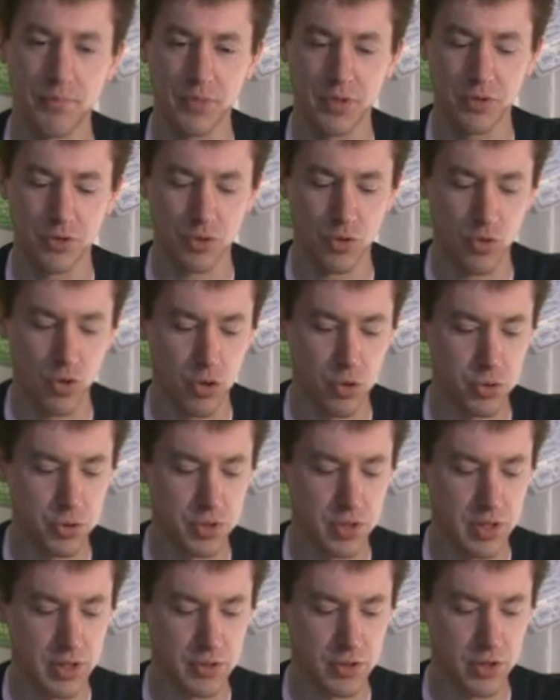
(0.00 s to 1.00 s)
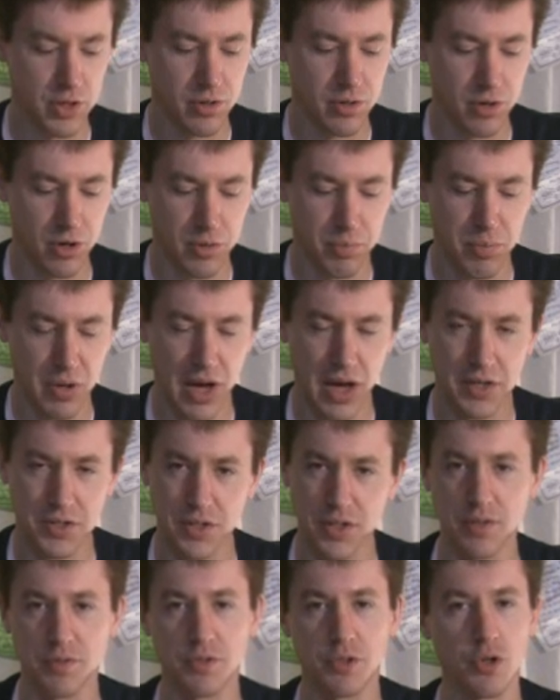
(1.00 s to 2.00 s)
So those things are
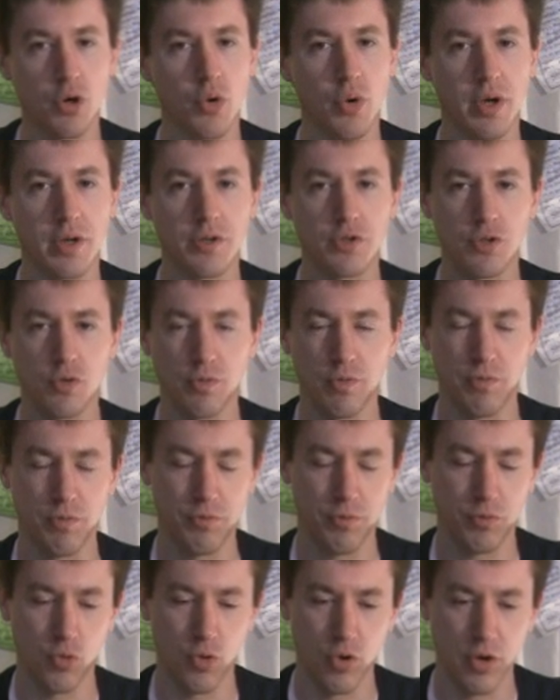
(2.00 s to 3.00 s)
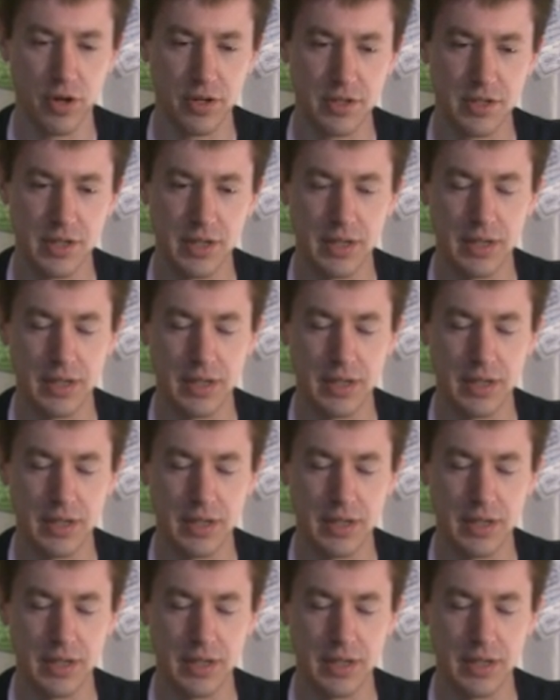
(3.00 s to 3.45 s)
positives going for it.